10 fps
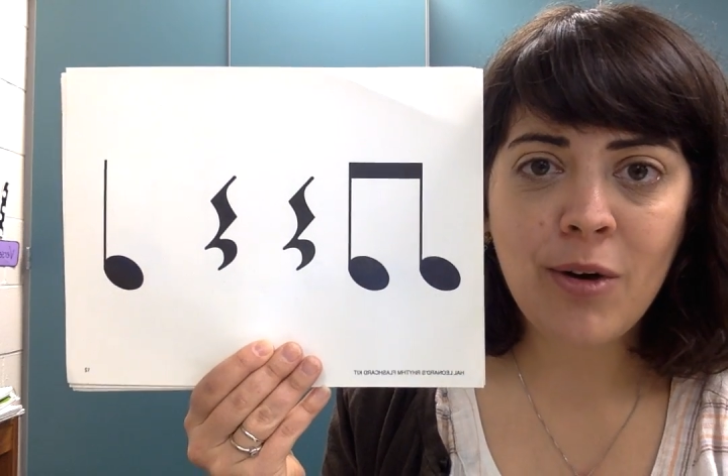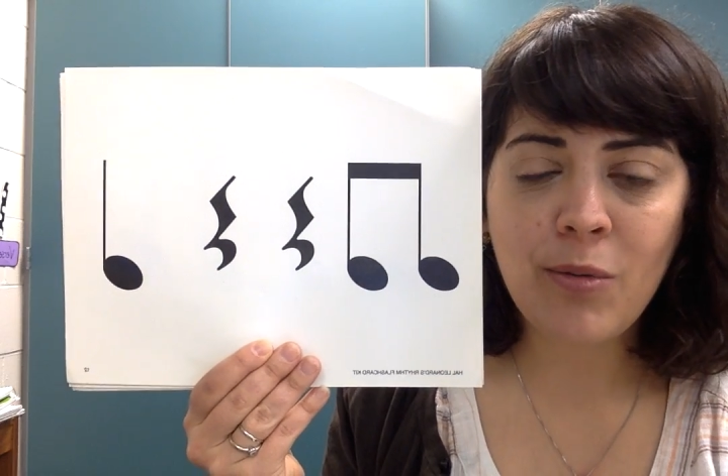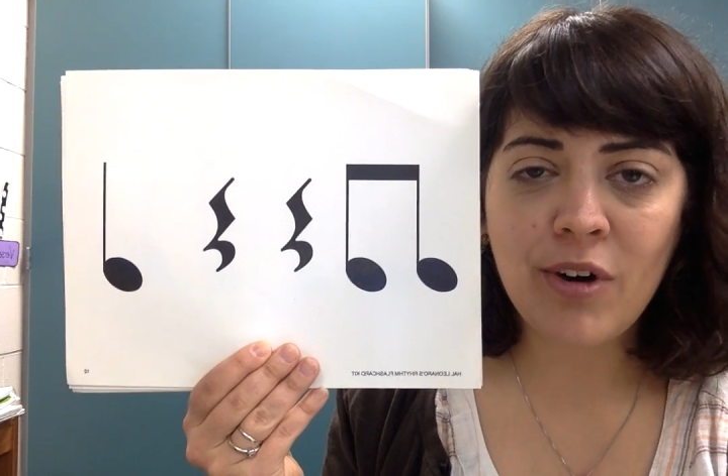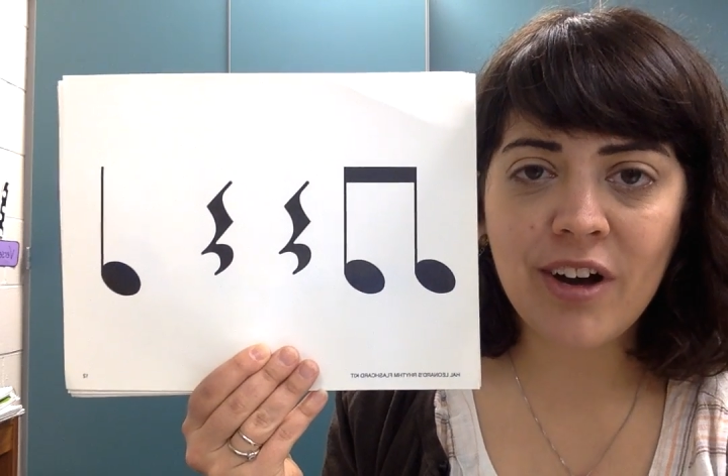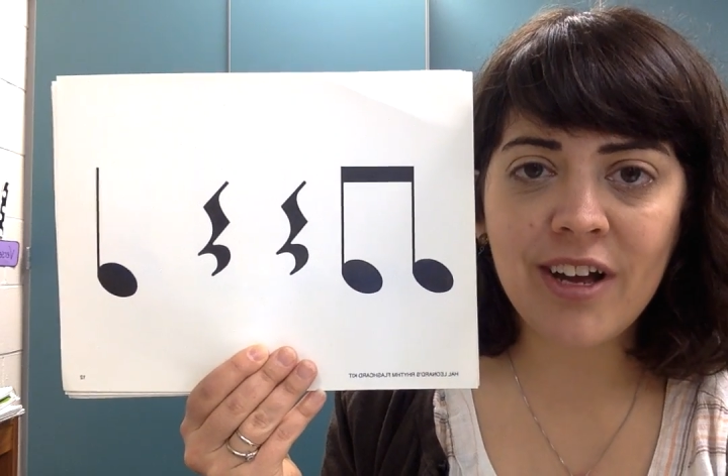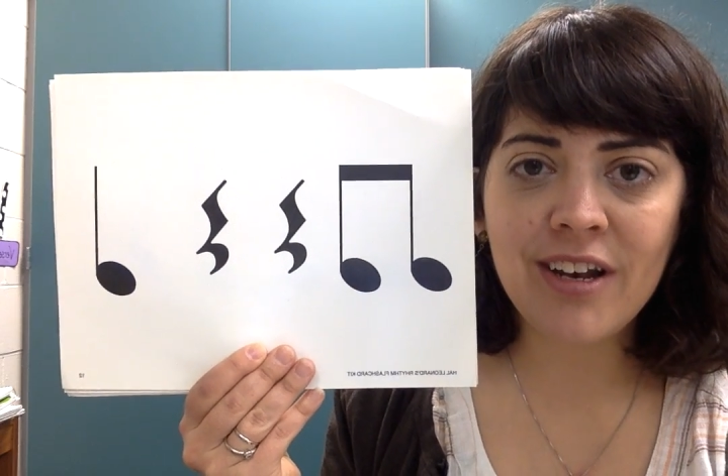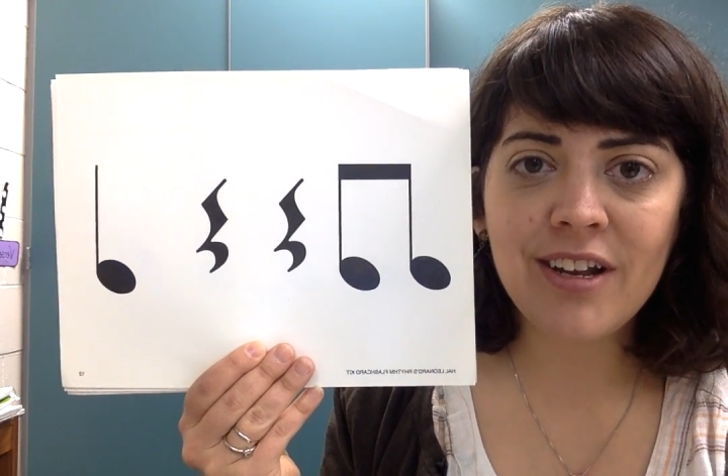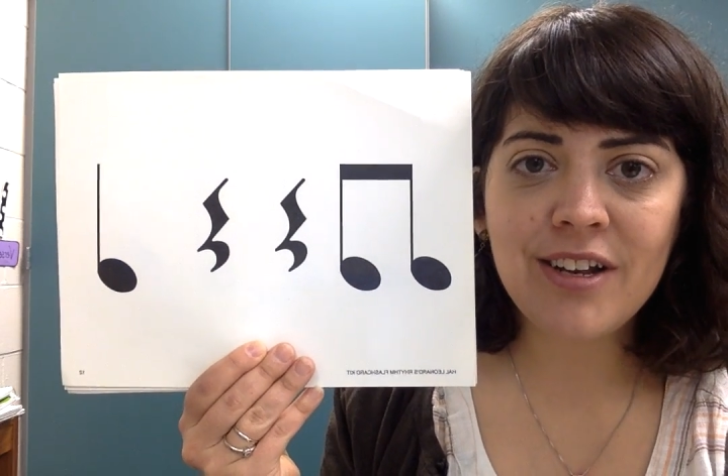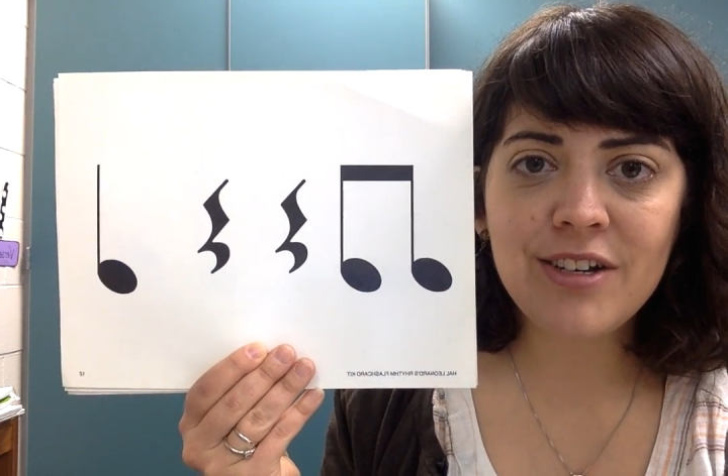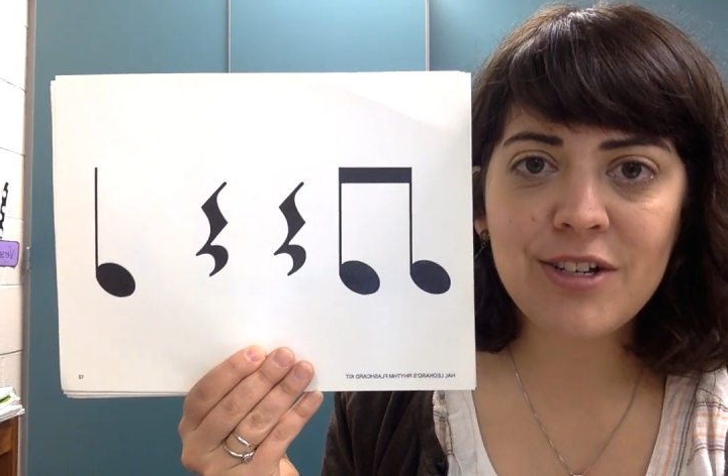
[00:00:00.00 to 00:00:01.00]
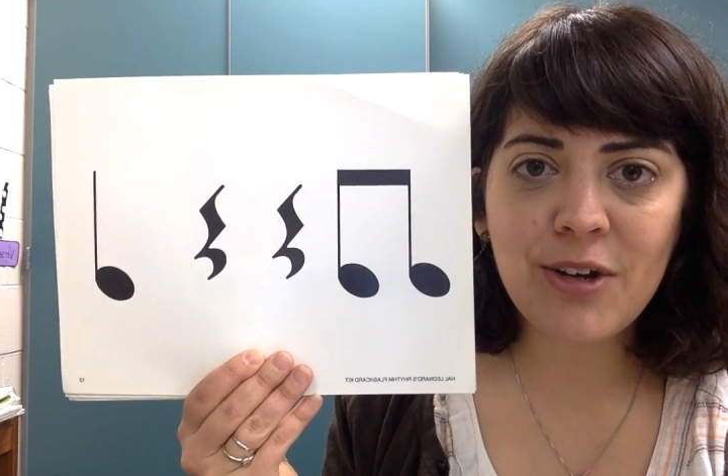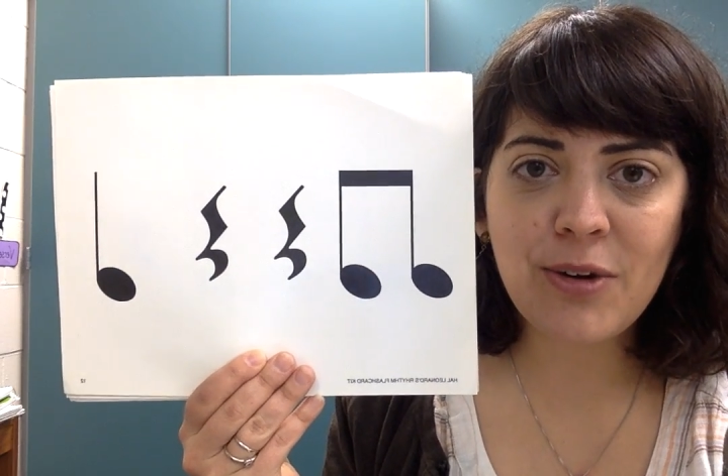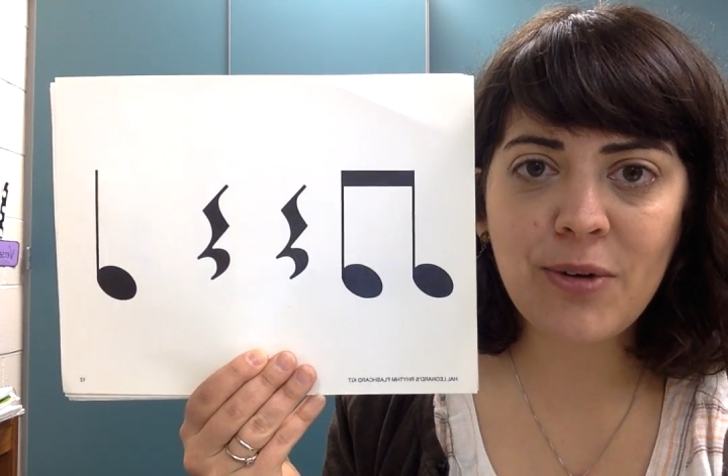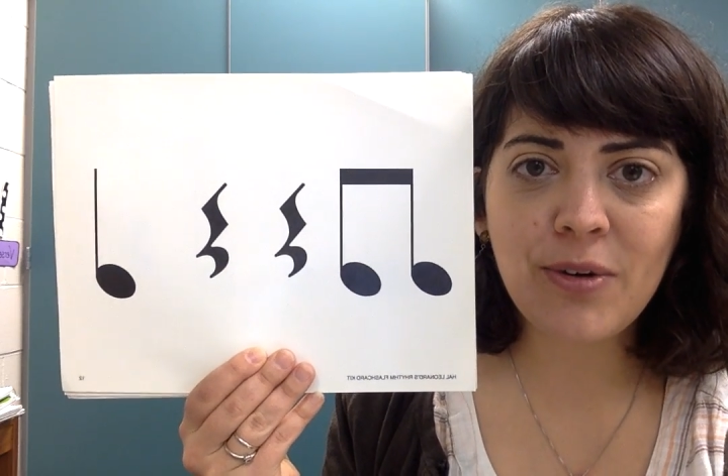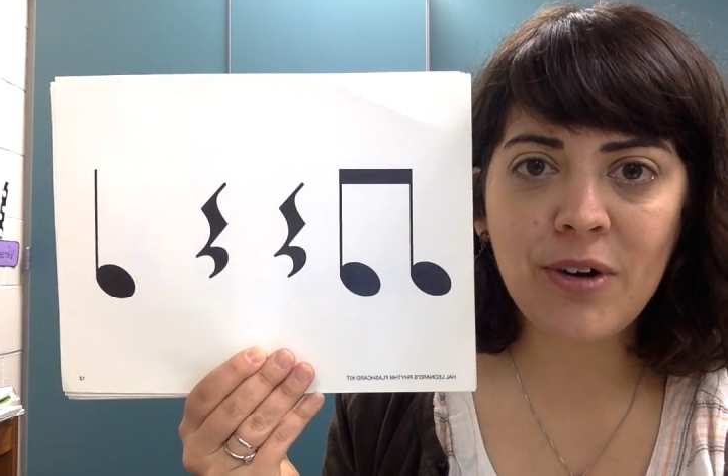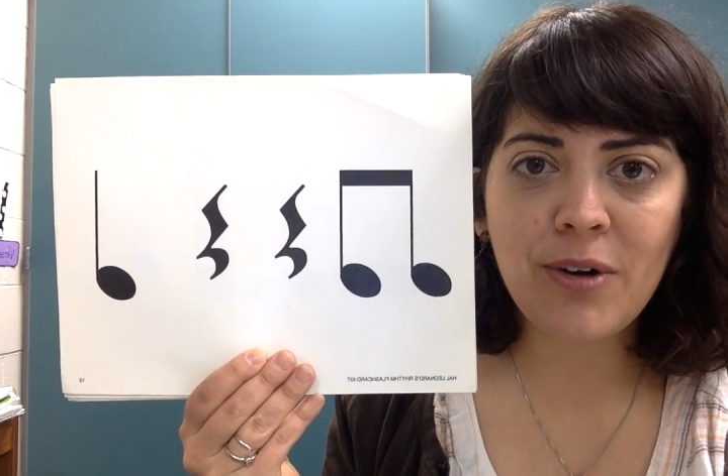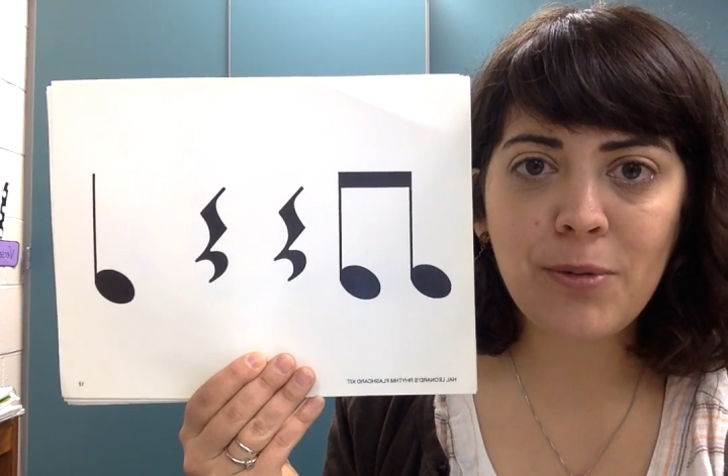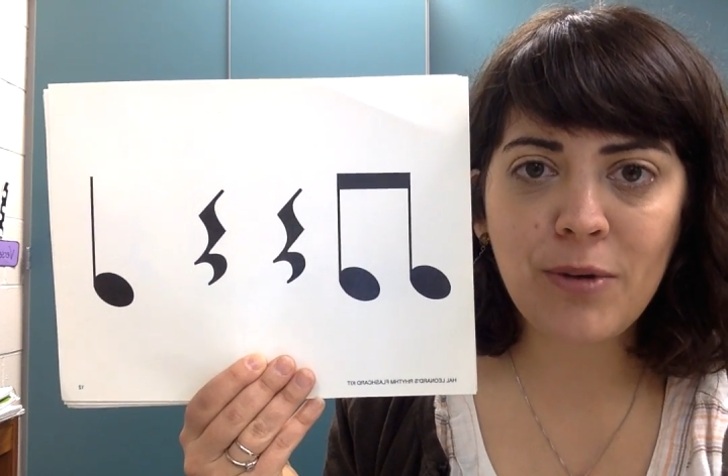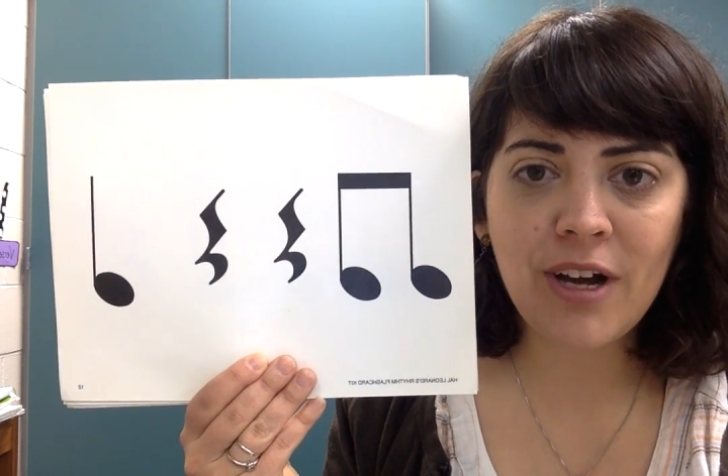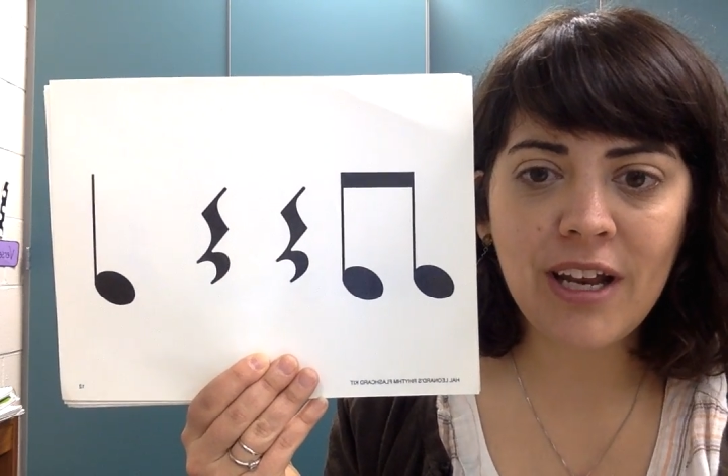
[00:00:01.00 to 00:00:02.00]
One, two,
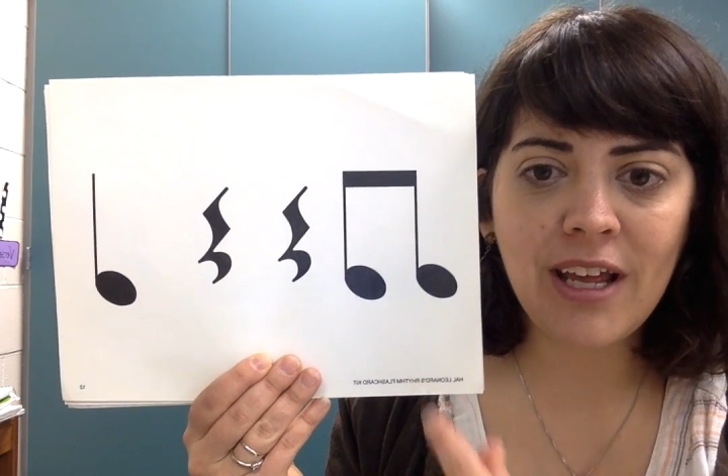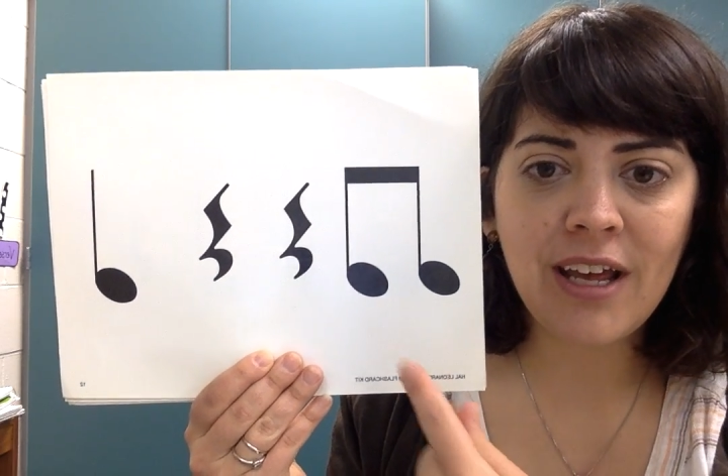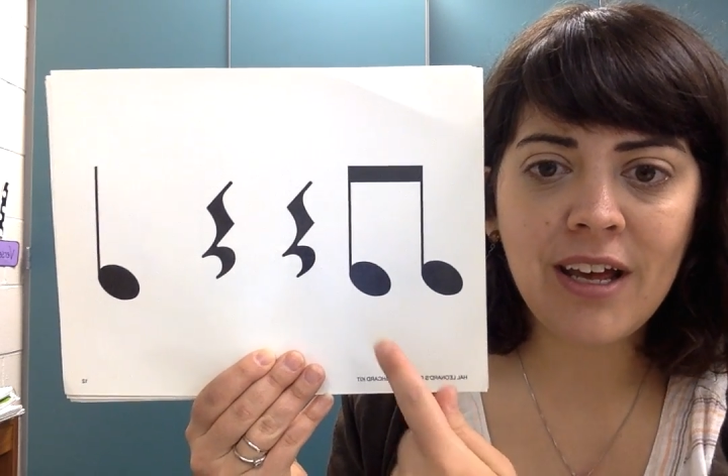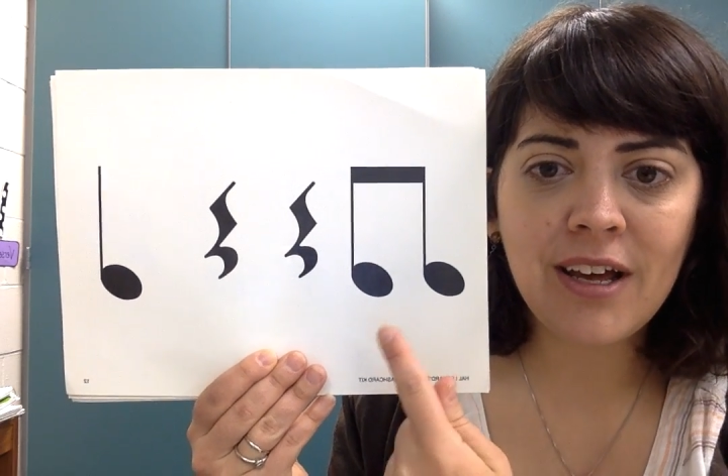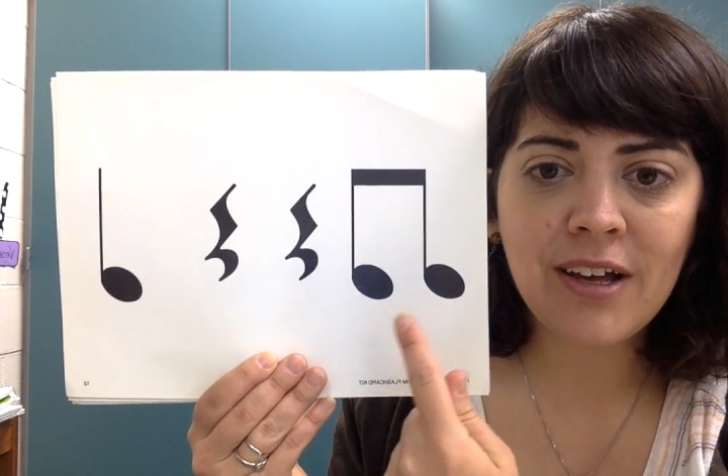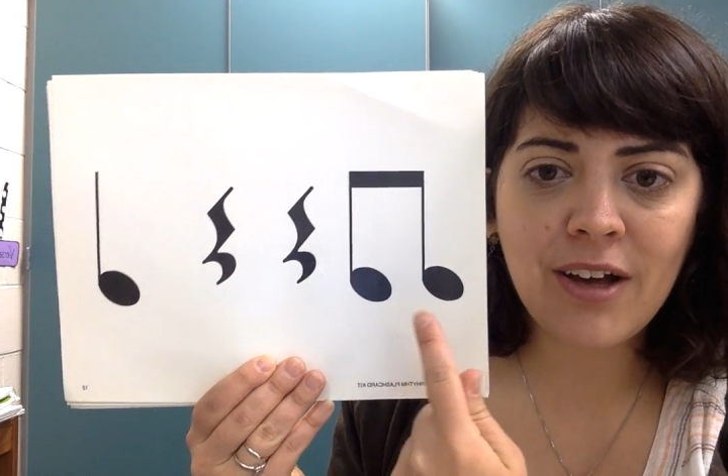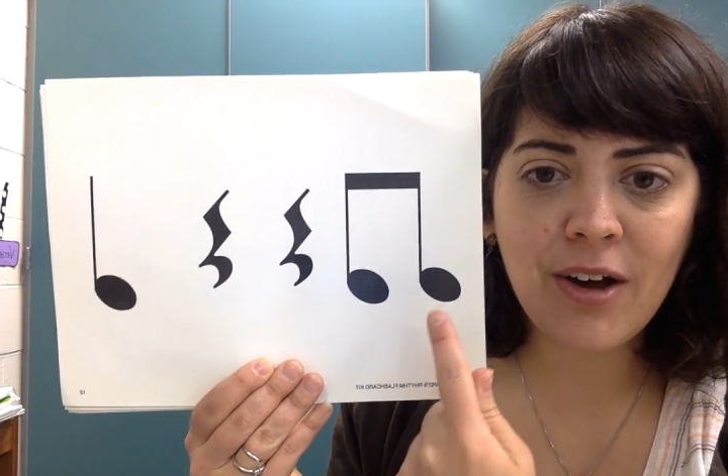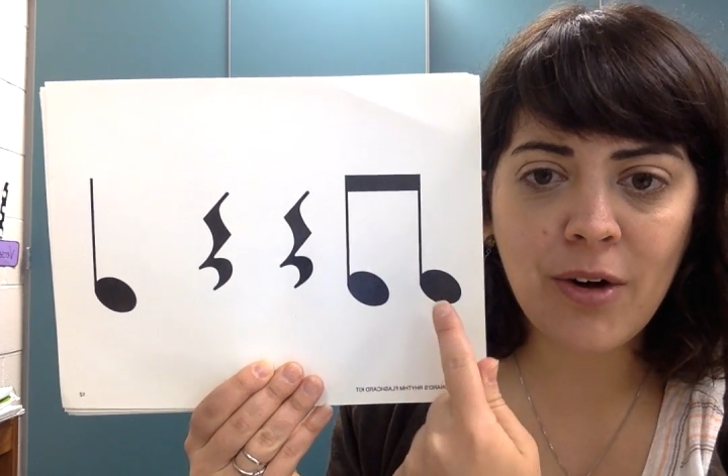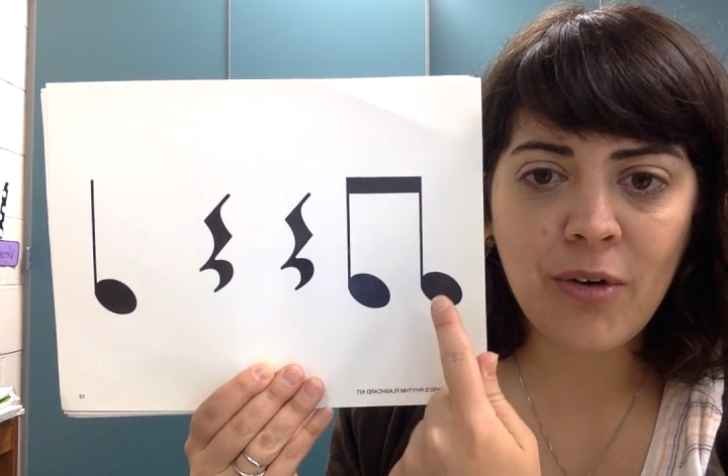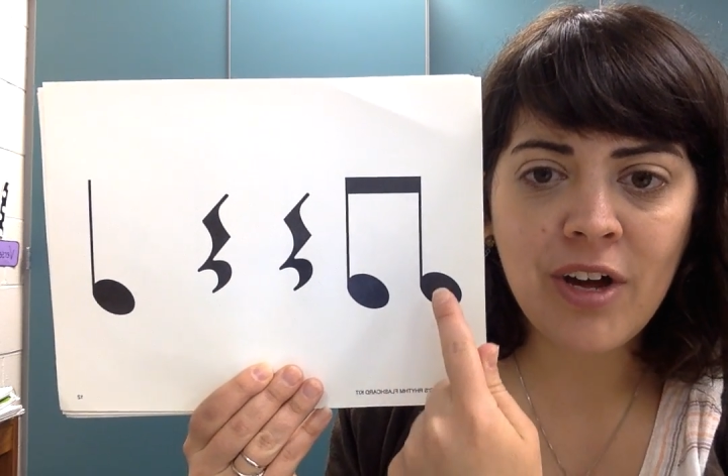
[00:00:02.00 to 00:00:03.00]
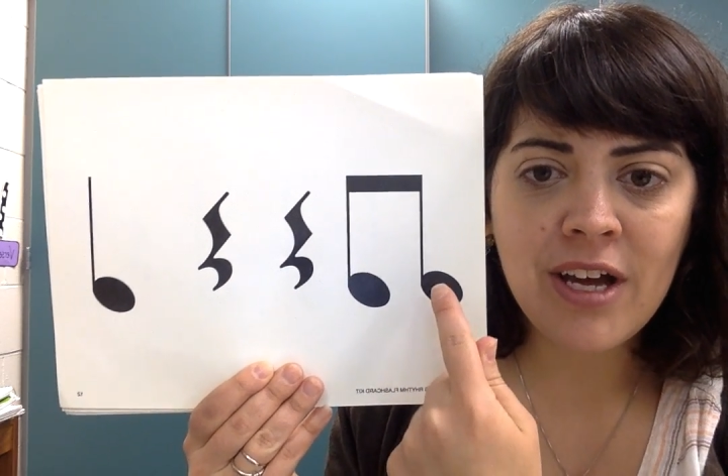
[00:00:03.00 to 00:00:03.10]
ready, go.